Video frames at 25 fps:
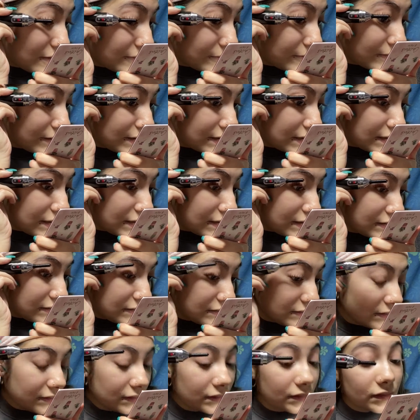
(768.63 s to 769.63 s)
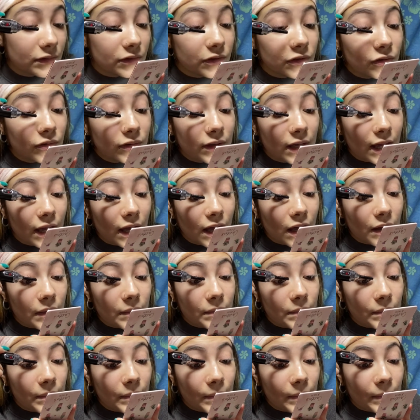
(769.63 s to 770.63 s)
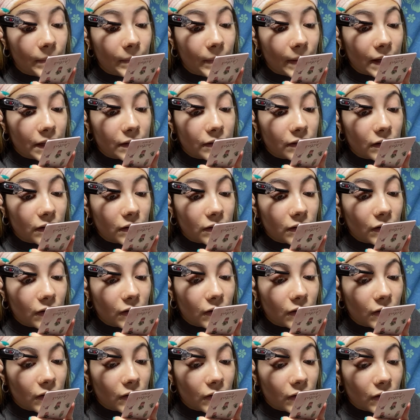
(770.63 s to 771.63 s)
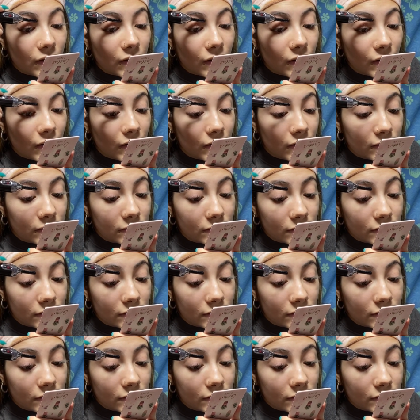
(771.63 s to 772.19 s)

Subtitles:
way, you'll get a better curl.